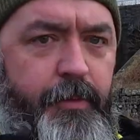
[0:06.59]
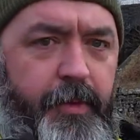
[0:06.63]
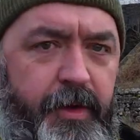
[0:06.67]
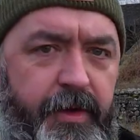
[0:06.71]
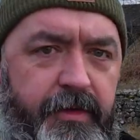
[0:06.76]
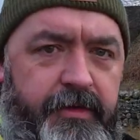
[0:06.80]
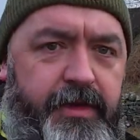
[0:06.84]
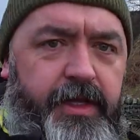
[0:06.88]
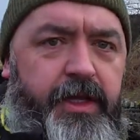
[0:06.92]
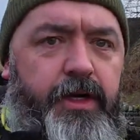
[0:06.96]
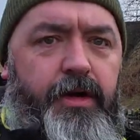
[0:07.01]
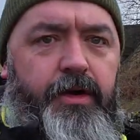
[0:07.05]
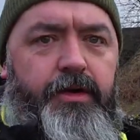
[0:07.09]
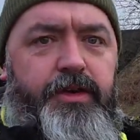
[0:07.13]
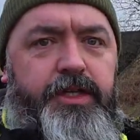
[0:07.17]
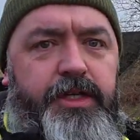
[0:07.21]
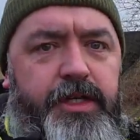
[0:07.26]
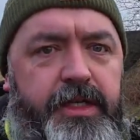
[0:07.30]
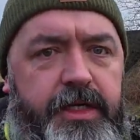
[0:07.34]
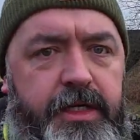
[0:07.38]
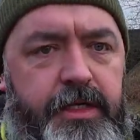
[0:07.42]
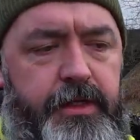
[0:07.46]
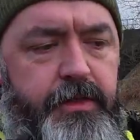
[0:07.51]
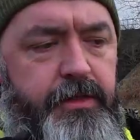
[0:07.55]
here in the Yorkshire
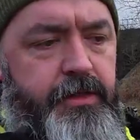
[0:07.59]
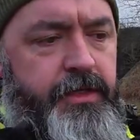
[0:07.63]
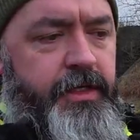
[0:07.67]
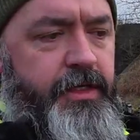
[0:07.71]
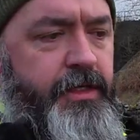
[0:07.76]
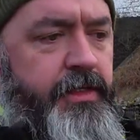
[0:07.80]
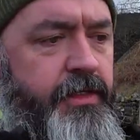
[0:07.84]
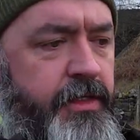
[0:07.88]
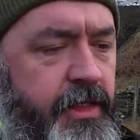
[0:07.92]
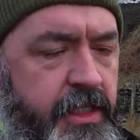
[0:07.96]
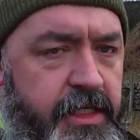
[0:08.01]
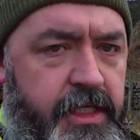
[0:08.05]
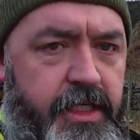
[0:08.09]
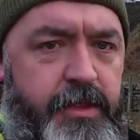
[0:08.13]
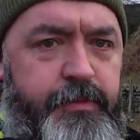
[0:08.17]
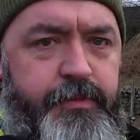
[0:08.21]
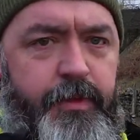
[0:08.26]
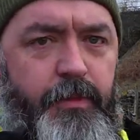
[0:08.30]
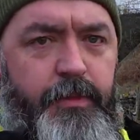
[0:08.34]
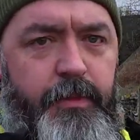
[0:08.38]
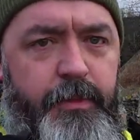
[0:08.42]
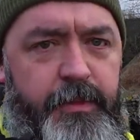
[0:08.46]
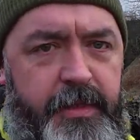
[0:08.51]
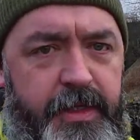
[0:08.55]
Dales, and this is
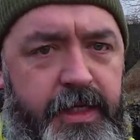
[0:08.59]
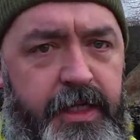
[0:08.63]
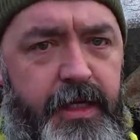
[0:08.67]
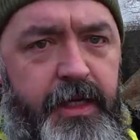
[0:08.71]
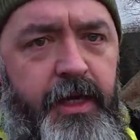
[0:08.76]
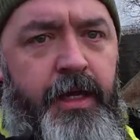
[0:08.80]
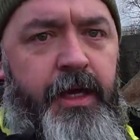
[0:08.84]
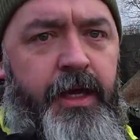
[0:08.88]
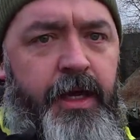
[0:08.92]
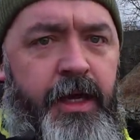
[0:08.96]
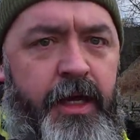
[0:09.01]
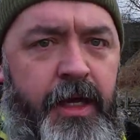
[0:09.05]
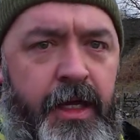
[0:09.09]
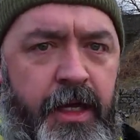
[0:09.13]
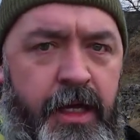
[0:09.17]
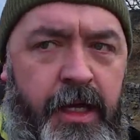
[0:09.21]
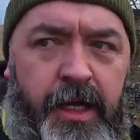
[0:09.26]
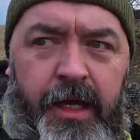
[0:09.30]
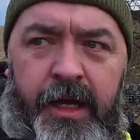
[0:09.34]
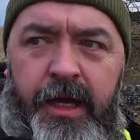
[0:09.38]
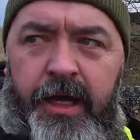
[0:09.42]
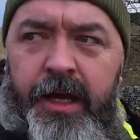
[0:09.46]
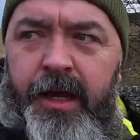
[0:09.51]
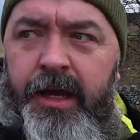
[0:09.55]
probably,
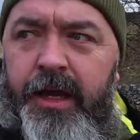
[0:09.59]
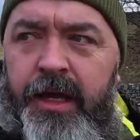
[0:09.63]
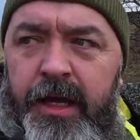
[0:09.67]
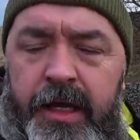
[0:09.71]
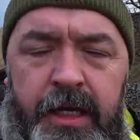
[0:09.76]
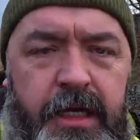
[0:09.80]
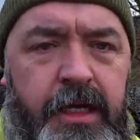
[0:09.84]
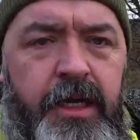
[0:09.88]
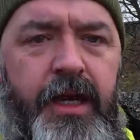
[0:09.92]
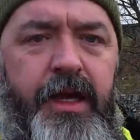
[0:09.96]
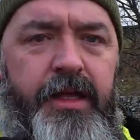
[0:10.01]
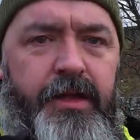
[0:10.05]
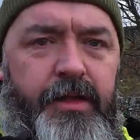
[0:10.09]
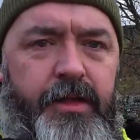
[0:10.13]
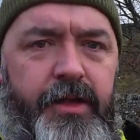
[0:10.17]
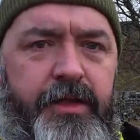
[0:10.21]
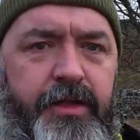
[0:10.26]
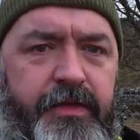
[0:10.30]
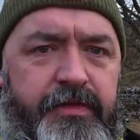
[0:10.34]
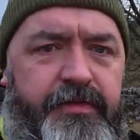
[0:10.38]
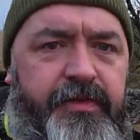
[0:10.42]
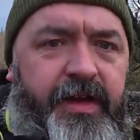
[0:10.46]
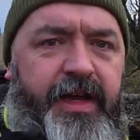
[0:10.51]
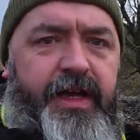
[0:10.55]
I don't know,
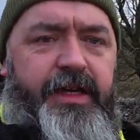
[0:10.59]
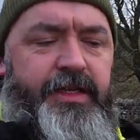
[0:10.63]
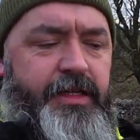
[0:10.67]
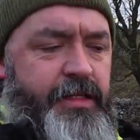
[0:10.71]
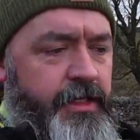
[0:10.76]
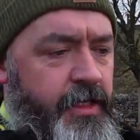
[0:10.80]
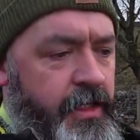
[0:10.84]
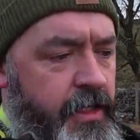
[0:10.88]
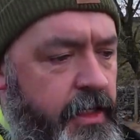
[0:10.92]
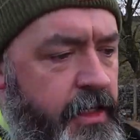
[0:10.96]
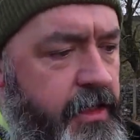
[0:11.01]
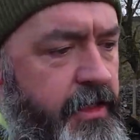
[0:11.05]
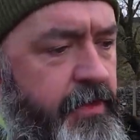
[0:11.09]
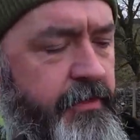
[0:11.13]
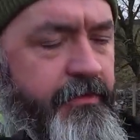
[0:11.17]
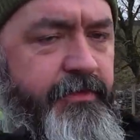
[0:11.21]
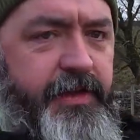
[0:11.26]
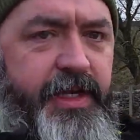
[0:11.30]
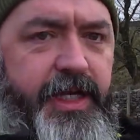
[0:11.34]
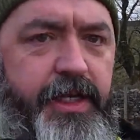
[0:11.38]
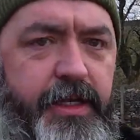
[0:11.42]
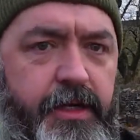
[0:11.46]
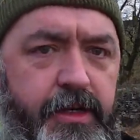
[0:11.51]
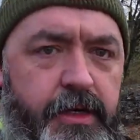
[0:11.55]
the first
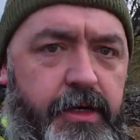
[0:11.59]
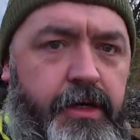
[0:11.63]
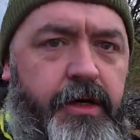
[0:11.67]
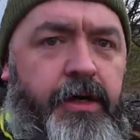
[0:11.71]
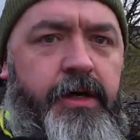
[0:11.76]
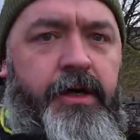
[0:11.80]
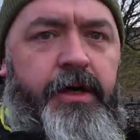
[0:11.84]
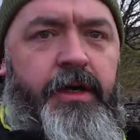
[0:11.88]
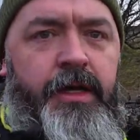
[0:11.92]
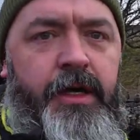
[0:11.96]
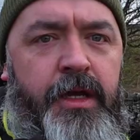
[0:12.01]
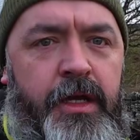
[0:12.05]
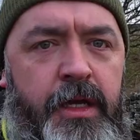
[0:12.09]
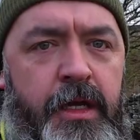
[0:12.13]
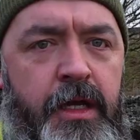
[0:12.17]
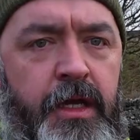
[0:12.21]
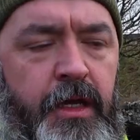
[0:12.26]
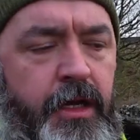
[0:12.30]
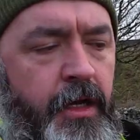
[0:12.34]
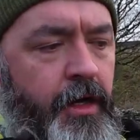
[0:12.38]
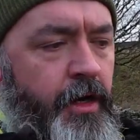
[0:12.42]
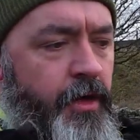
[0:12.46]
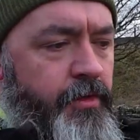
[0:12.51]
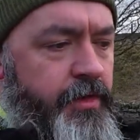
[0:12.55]
video
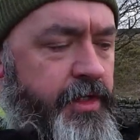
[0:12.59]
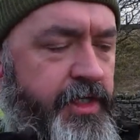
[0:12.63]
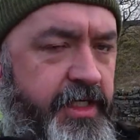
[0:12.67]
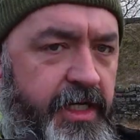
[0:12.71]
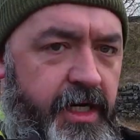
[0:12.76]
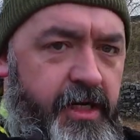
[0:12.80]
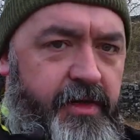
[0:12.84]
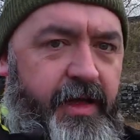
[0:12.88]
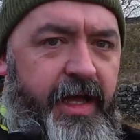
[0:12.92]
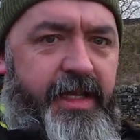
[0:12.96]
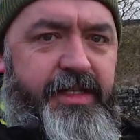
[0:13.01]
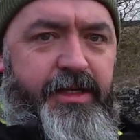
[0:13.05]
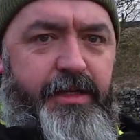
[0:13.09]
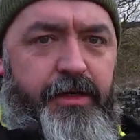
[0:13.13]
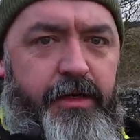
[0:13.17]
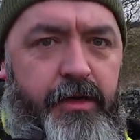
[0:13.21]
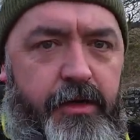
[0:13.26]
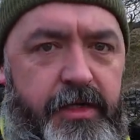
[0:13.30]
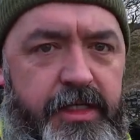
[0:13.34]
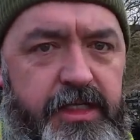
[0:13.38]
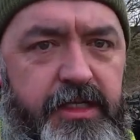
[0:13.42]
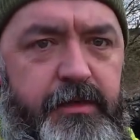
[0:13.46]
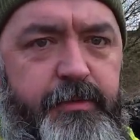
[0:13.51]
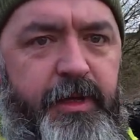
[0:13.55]
on this channel that isn't
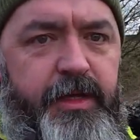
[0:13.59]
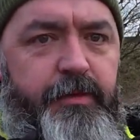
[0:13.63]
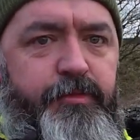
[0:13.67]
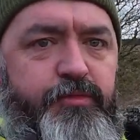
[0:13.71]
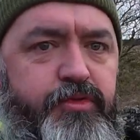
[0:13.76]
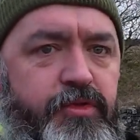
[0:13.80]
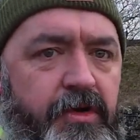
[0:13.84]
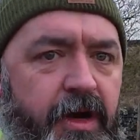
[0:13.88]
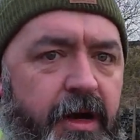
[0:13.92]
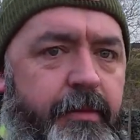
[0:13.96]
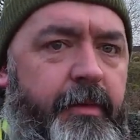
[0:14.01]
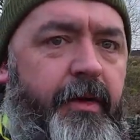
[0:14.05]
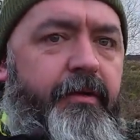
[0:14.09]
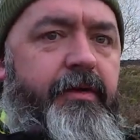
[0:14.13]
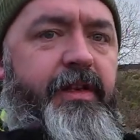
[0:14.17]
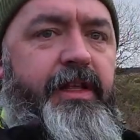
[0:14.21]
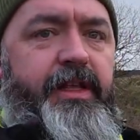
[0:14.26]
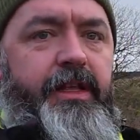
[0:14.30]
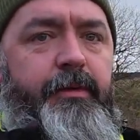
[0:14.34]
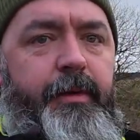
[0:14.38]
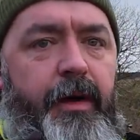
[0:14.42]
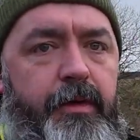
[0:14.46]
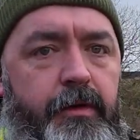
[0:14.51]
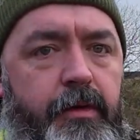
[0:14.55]
going to be
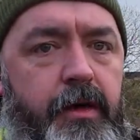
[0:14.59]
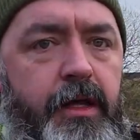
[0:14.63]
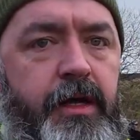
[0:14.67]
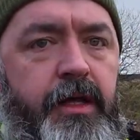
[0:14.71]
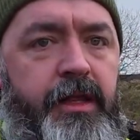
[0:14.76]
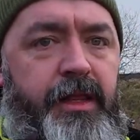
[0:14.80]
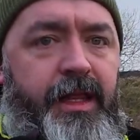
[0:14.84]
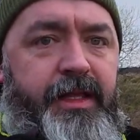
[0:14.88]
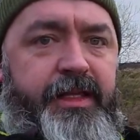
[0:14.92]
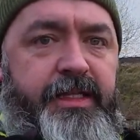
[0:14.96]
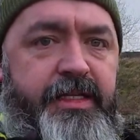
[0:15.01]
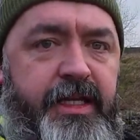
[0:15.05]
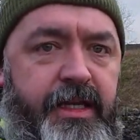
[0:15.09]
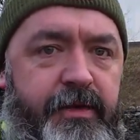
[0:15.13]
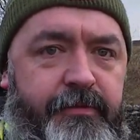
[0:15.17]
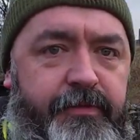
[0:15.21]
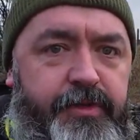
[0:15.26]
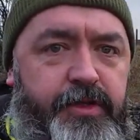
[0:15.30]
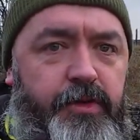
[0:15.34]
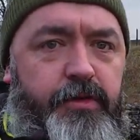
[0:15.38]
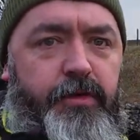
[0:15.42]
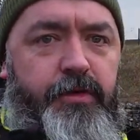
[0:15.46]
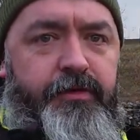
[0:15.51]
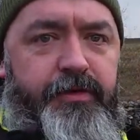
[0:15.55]
primarily about landscape
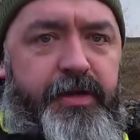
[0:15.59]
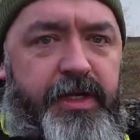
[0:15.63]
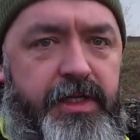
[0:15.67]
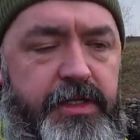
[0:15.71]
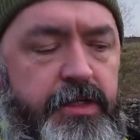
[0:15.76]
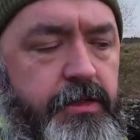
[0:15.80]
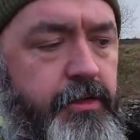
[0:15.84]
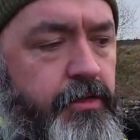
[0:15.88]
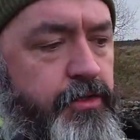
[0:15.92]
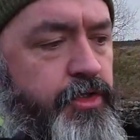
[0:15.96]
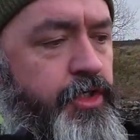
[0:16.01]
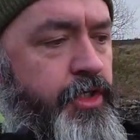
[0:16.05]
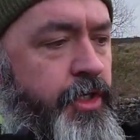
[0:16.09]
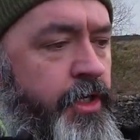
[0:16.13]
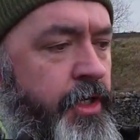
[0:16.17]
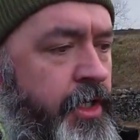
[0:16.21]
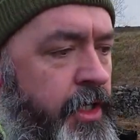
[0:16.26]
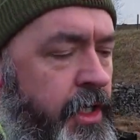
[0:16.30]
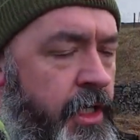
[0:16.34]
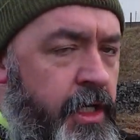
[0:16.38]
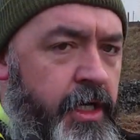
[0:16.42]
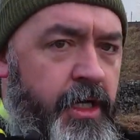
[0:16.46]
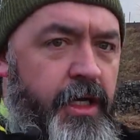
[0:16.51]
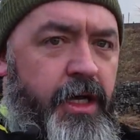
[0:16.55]
photography as such.
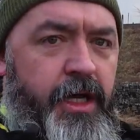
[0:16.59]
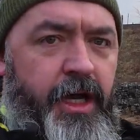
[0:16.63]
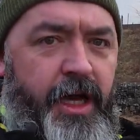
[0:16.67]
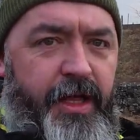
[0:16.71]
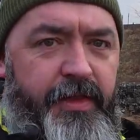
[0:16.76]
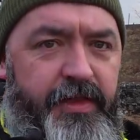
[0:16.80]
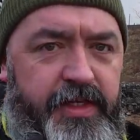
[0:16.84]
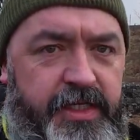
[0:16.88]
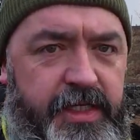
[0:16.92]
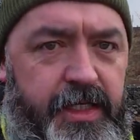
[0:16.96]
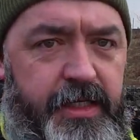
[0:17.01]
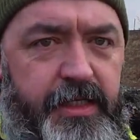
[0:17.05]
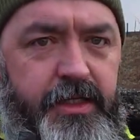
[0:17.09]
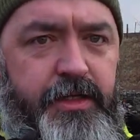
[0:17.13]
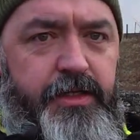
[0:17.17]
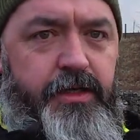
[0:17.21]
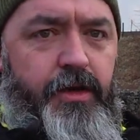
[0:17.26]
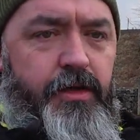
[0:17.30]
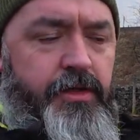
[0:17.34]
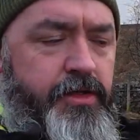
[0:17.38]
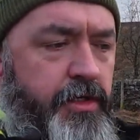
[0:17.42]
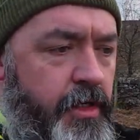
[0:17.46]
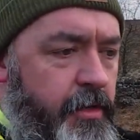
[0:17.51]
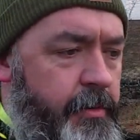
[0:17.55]
This channel is
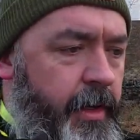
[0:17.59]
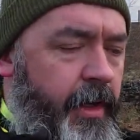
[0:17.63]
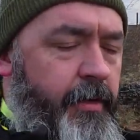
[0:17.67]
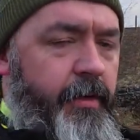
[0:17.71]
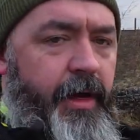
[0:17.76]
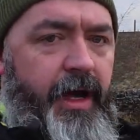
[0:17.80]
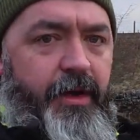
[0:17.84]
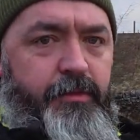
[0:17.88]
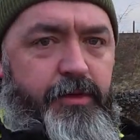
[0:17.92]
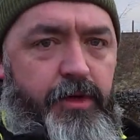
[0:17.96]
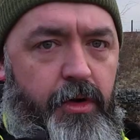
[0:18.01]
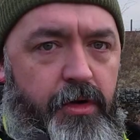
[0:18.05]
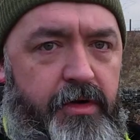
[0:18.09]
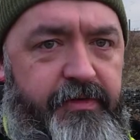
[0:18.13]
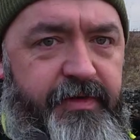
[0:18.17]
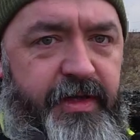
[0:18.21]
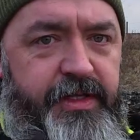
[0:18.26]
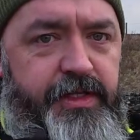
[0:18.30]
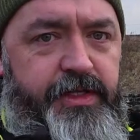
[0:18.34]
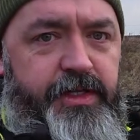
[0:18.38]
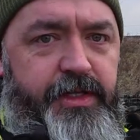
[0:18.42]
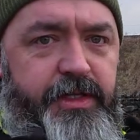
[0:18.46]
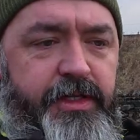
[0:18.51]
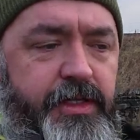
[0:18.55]
also about outdoor
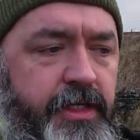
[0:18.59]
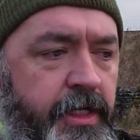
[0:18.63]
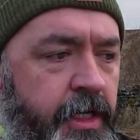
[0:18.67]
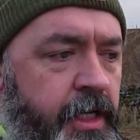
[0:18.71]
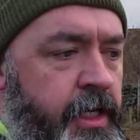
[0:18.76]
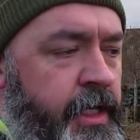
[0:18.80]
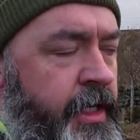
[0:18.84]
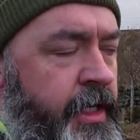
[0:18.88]
adventures,